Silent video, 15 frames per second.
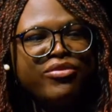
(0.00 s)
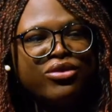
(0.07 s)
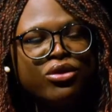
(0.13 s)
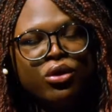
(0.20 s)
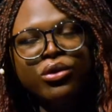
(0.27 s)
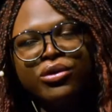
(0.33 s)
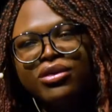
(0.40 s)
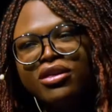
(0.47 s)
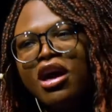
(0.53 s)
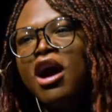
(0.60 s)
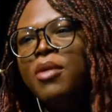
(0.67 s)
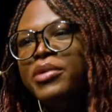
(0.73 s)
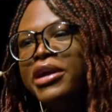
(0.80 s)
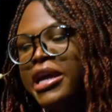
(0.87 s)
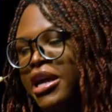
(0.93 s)
so used to
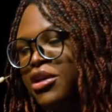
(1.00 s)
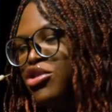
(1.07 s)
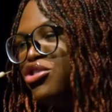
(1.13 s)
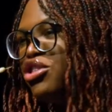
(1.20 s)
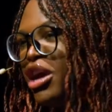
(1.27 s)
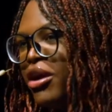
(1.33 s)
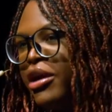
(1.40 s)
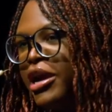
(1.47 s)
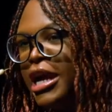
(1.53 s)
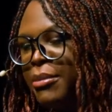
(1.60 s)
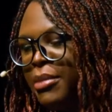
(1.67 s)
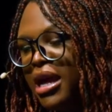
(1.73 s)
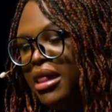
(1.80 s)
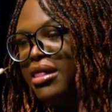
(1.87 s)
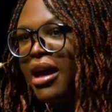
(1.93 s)
coming and sharing
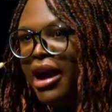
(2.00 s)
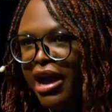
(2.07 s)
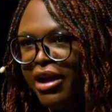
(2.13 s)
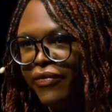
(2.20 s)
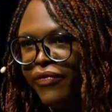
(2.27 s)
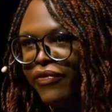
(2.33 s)
my life,